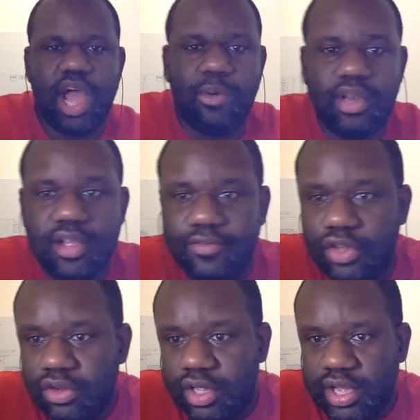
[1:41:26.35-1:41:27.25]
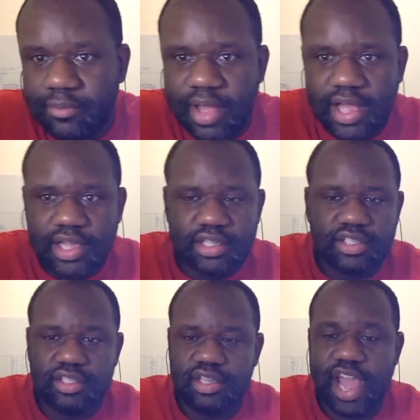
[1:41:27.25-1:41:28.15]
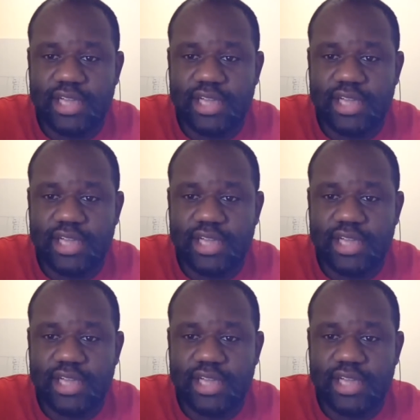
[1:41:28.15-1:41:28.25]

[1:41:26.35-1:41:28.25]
I would love for you to come back because it's